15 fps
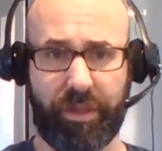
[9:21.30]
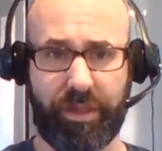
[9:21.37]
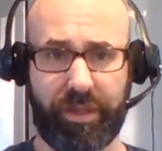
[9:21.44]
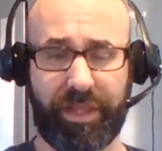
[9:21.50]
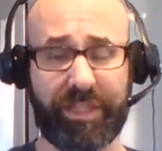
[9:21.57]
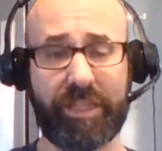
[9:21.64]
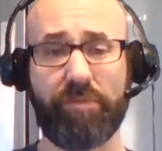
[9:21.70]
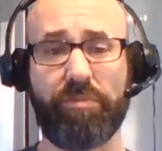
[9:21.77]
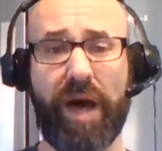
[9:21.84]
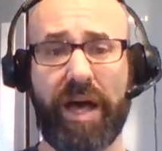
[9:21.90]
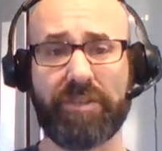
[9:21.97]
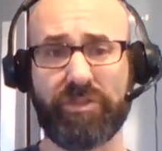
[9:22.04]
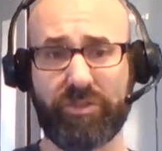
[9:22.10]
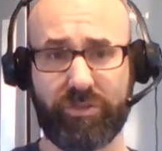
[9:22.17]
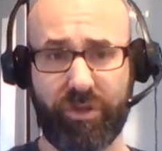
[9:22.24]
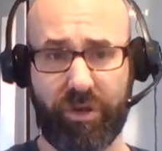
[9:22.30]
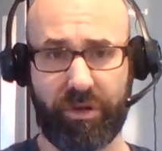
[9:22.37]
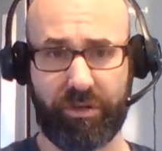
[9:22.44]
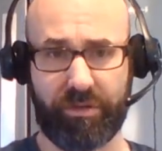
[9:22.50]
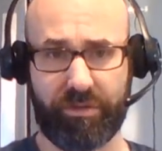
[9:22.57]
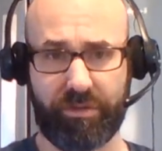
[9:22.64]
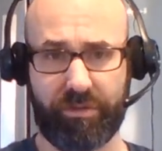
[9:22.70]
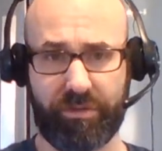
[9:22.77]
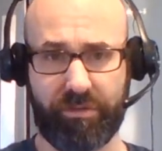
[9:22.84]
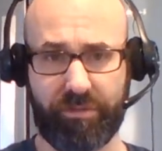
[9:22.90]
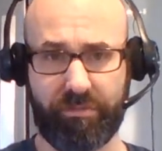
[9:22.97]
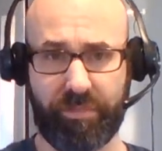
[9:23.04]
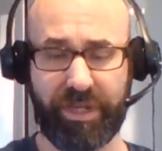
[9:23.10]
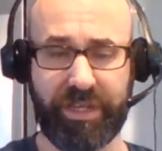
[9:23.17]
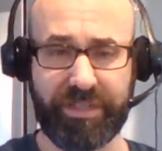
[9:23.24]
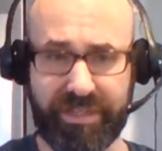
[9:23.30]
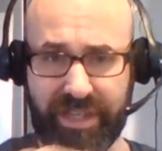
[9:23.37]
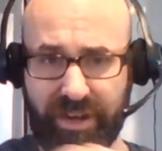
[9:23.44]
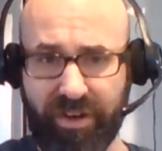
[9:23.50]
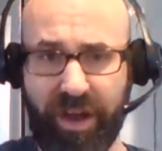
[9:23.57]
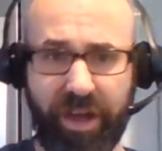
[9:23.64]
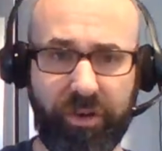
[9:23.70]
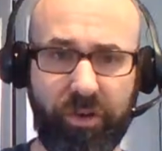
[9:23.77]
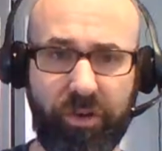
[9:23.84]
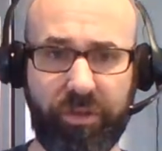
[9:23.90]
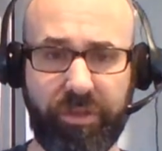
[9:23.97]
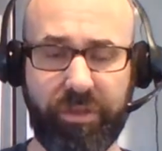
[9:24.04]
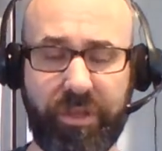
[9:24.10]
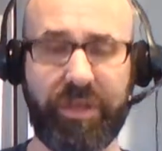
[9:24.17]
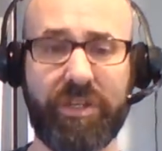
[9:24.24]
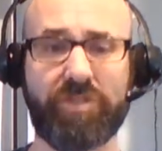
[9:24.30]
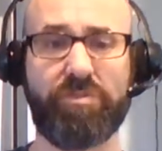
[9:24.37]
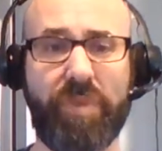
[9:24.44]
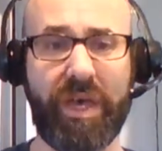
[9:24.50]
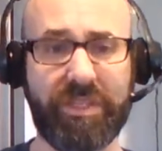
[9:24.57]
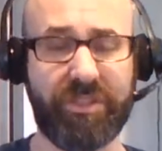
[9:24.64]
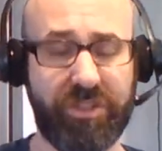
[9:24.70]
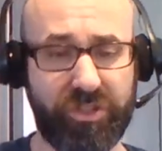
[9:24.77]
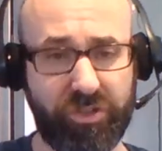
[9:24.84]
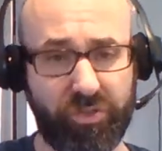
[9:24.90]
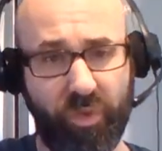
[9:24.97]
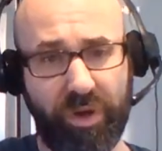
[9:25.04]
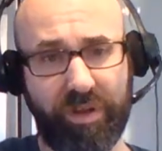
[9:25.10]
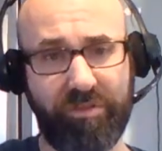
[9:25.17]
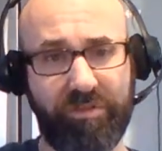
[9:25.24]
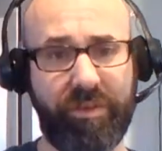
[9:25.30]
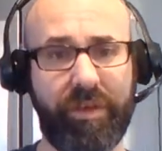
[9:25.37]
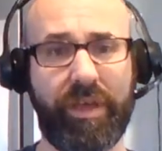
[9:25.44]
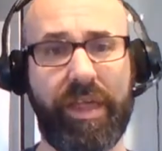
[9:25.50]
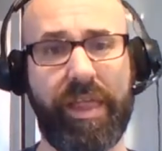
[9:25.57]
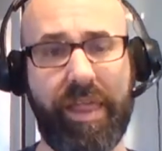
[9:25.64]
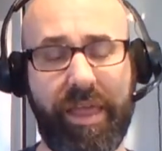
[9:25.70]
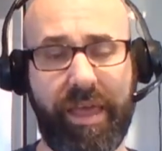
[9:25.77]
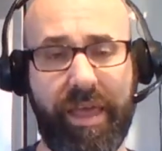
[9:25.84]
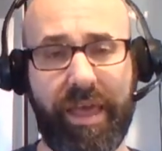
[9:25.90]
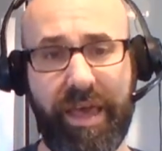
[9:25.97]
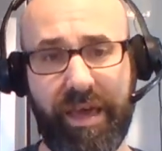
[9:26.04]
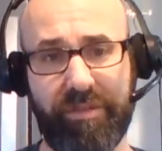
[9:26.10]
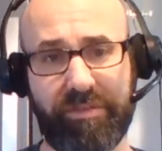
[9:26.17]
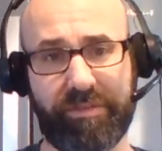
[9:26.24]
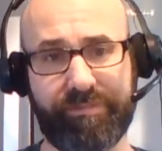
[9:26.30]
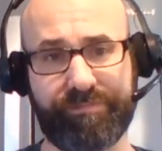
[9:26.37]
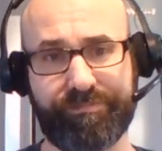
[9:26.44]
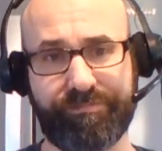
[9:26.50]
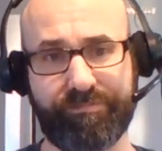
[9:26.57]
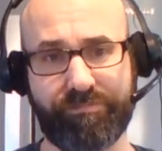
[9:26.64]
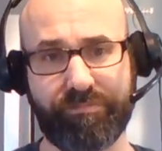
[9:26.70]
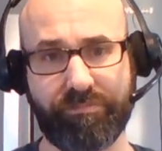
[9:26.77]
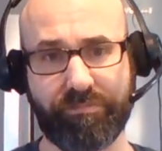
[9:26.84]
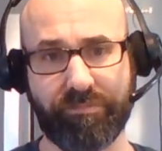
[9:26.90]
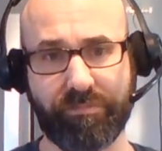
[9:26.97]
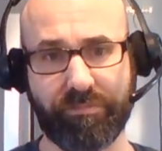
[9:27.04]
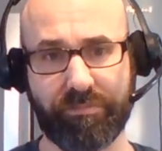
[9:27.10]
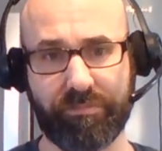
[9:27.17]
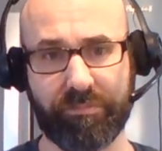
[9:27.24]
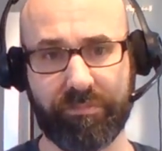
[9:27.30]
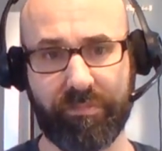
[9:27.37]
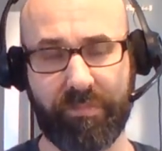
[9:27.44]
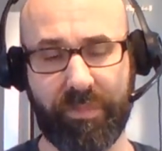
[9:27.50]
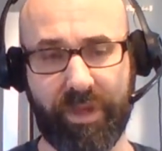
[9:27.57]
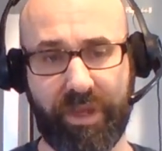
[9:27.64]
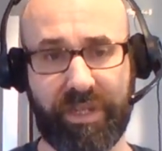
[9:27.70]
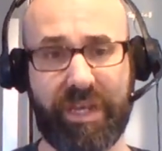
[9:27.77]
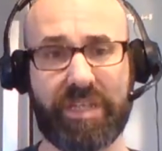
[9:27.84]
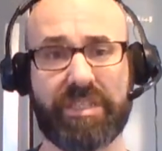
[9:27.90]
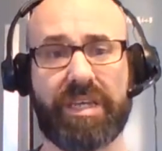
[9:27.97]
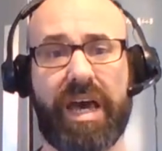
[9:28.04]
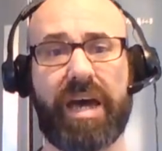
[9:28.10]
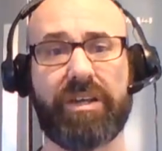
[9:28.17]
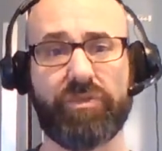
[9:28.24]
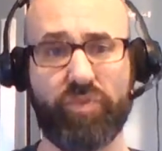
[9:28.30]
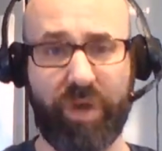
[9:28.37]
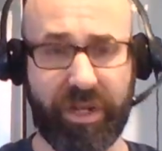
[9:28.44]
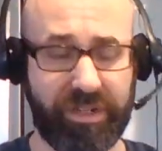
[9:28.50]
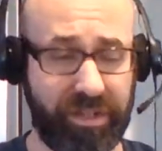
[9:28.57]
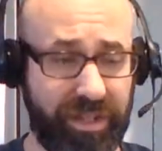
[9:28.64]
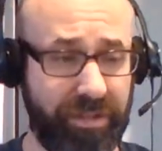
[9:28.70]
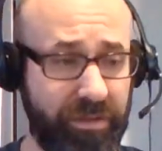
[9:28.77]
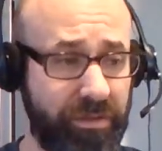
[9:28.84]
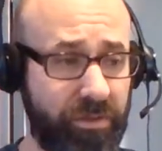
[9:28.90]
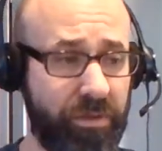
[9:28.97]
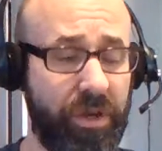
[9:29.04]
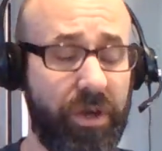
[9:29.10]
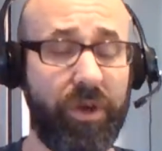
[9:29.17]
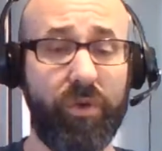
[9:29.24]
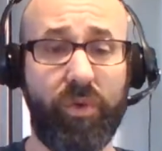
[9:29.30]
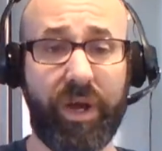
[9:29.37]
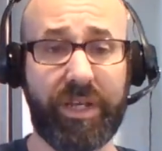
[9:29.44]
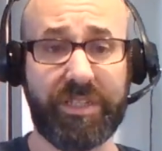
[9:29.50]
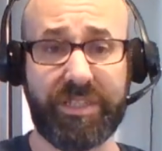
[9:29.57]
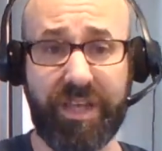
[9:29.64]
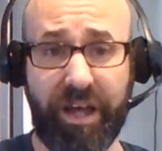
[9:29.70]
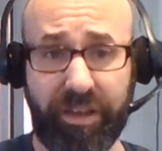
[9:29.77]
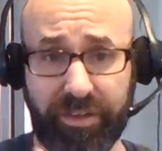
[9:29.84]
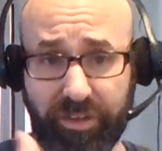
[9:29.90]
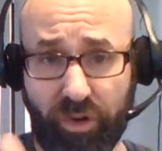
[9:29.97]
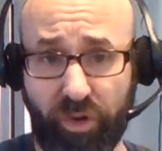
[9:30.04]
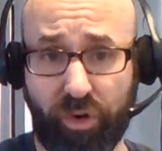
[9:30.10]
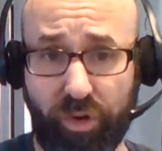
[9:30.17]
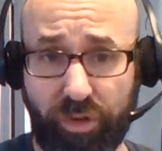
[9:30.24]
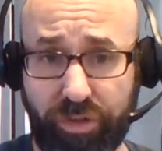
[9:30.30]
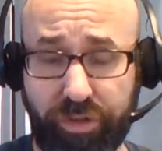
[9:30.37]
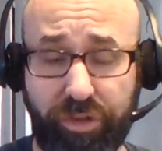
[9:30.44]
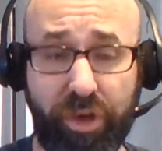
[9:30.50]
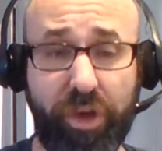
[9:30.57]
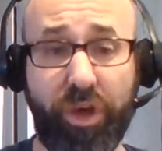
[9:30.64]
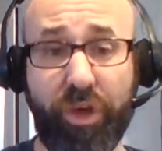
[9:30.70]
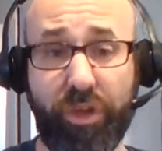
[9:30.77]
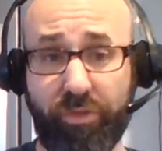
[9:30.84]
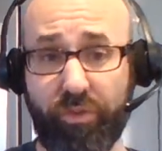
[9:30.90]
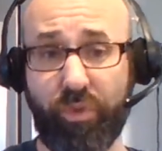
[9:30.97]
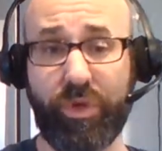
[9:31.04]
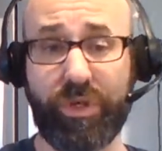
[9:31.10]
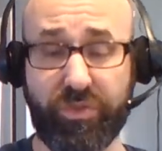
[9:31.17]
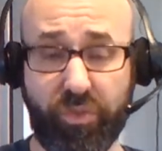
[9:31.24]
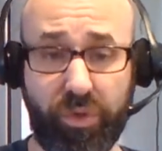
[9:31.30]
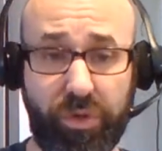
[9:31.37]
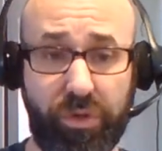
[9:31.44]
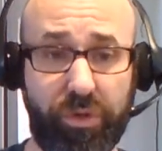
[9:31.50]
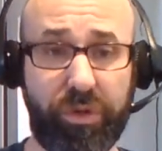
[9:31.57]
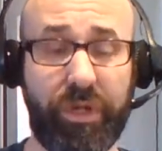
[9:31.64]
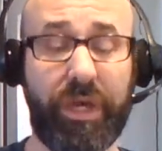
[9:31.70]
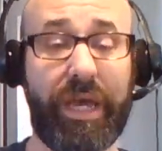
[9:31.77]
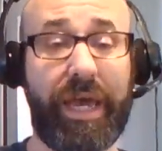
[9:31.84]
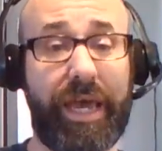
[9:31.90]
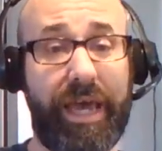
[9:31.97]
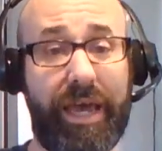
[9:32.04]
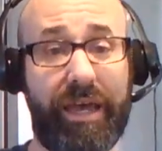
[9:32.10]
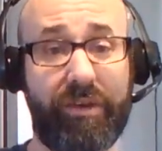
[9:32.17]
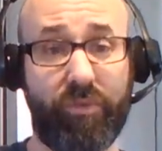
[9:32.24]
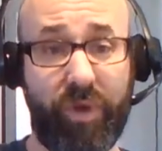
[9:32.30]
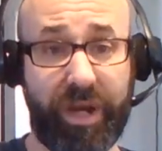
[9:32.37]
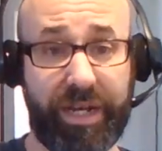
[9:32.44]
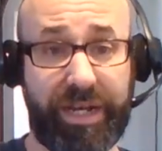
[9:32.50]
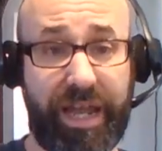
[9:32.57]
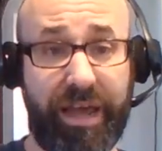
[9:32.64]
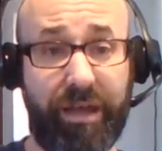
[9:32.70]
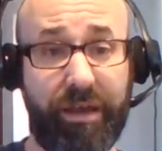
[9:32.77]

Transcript: like the apostles are, because they're on earth. His message is one of heaven. And yes, God is recon reconciling the earth through Israel and recon